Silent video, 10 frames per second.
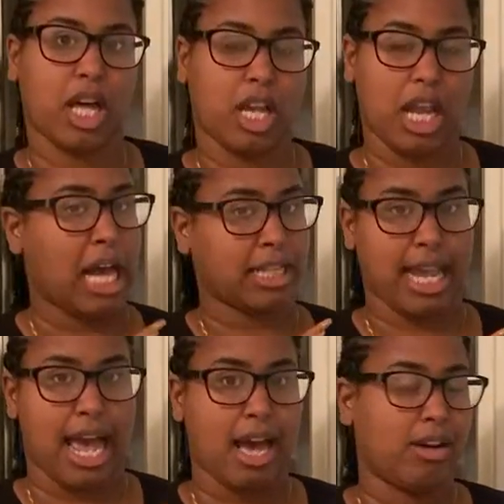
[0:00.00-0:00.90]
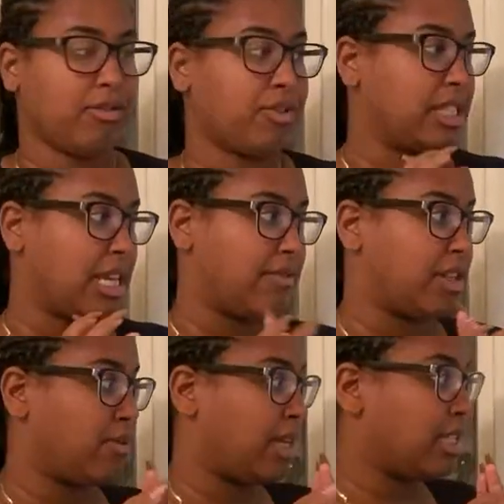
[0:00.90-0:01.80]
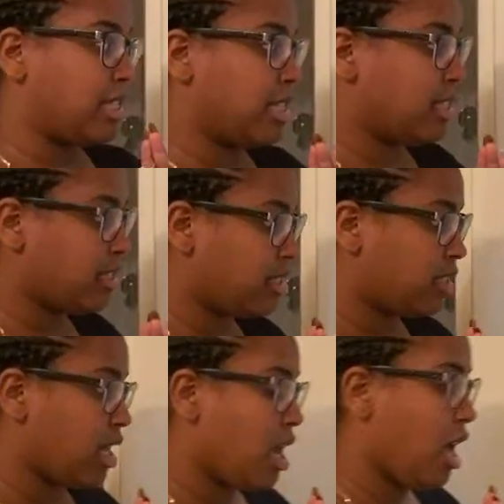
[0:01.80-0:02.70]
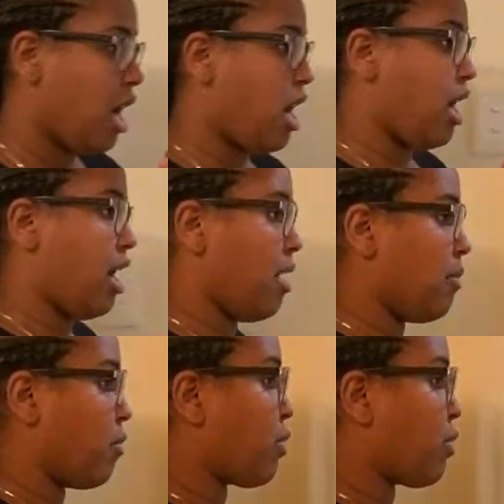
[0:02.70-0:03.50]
locked down for safety reasons. I'm